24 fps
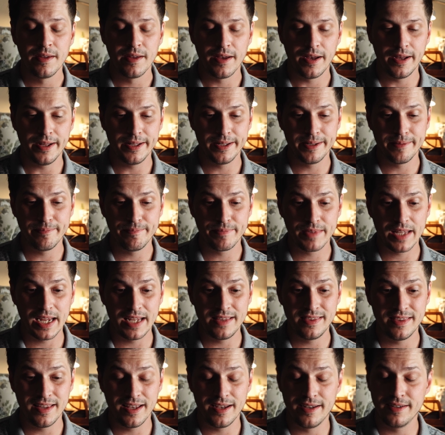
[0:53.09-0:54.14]

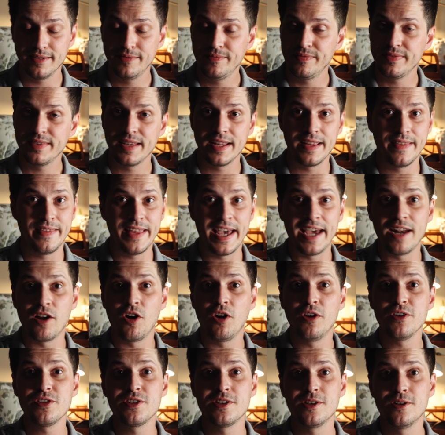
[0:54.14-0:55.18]
And that
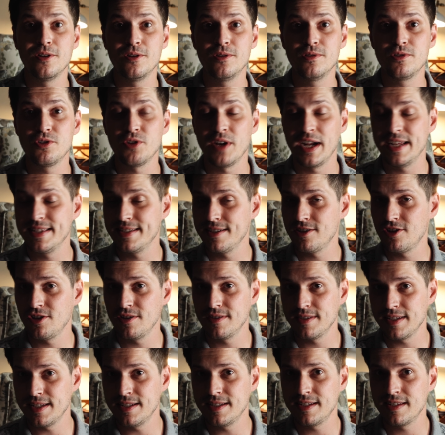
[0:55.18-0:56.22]
also
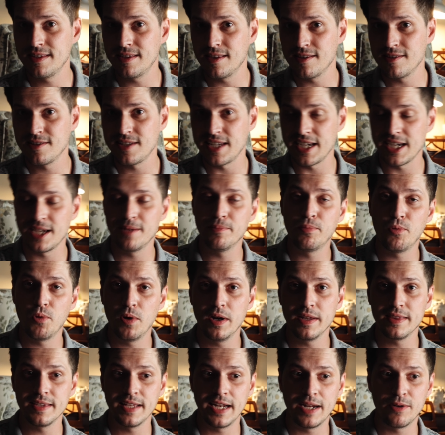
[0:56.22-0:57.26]
transitions into the second
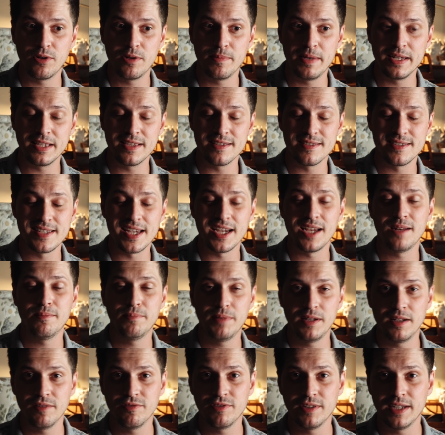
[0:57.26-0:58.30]
point that I want to make, the second
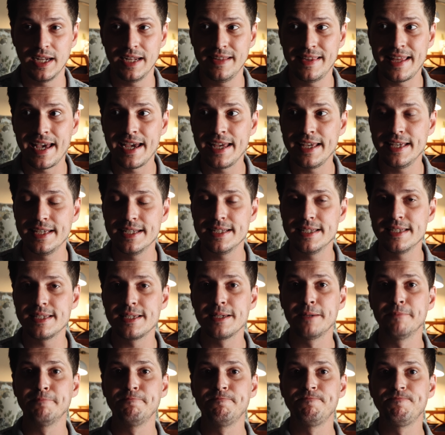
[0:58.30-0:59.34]
benefit, and that is
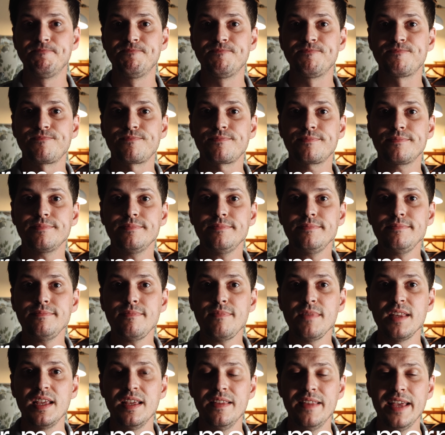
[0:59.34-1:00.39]

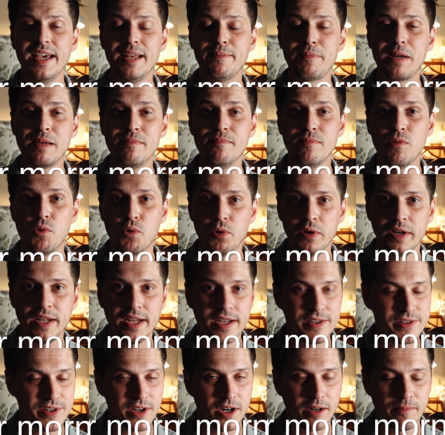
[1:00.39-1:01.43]
that my
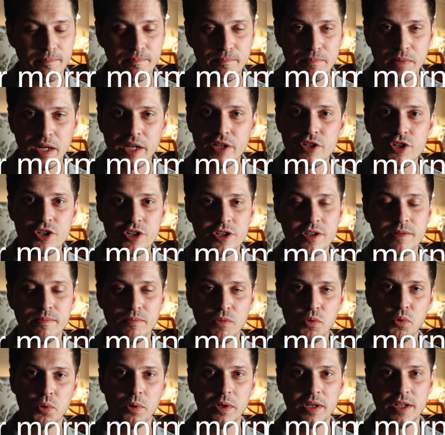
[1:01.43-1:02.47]
mornings are much
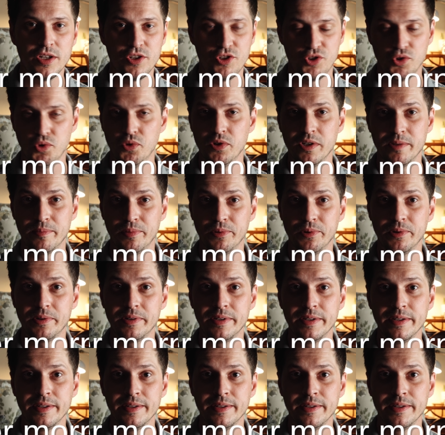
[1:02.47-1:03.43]
more enjoyable.